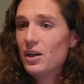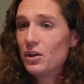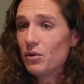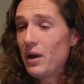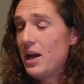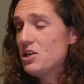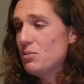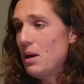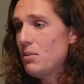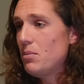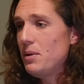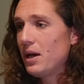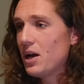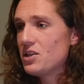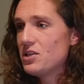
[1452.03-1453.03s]
the Rays maybe
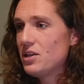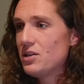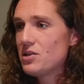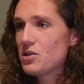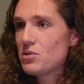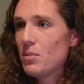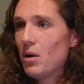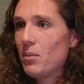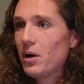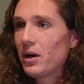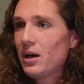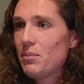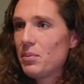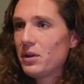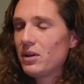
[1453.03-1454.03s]
because it is a small
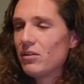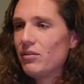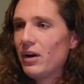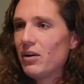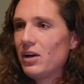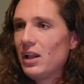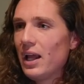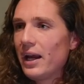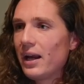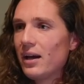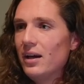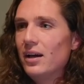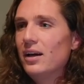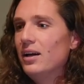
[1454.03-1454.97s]
market, but they're very like.